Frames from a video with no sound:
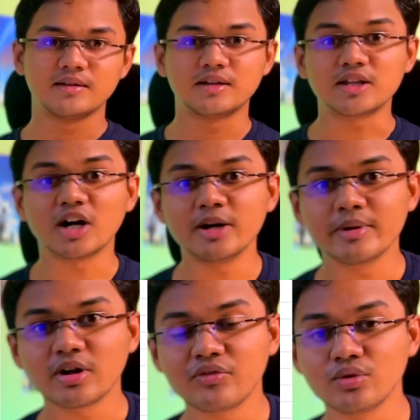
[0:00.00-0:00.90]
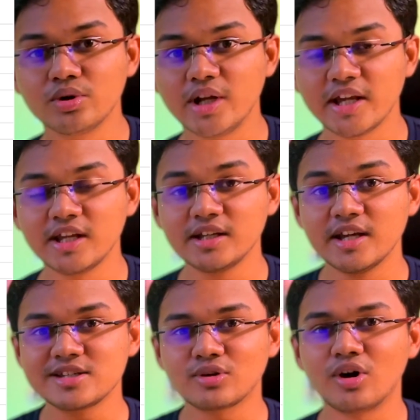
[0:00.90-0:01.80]
The third method of note taking
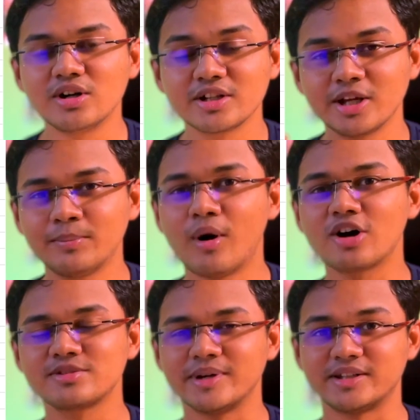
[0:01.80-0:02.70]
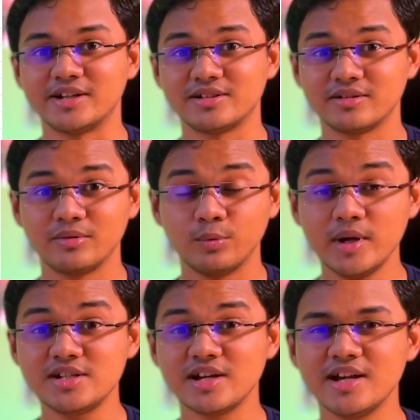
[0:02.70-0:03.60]
is called the box methods,
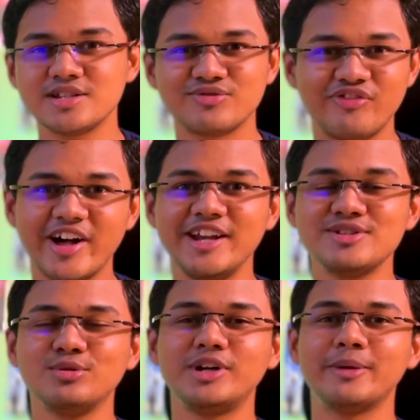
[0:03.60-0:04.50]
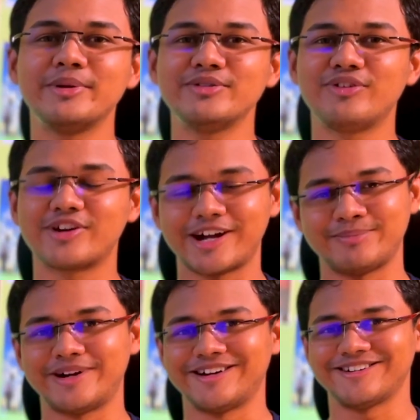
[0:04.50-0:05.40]
which is very suitable for
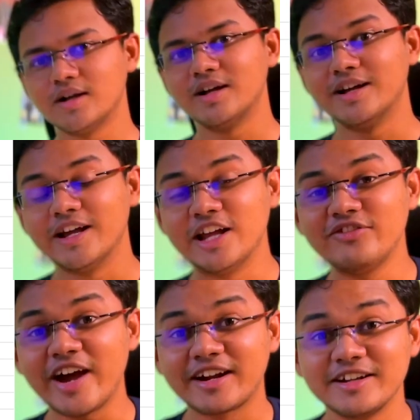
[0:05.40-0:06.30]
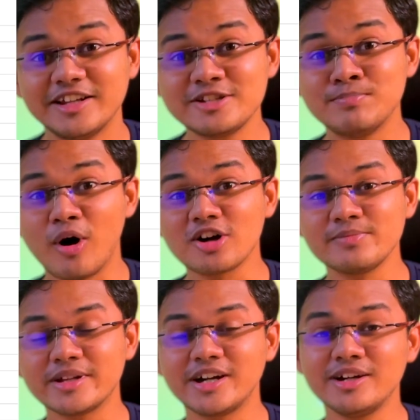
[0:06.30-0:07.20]
iPad. In fact, this box
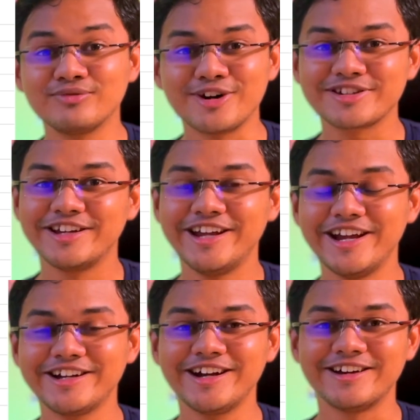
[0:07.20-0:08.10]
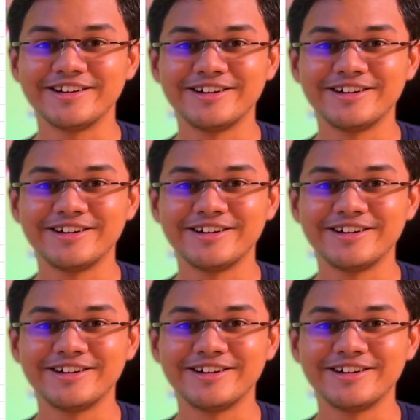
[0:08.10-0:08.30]
method was created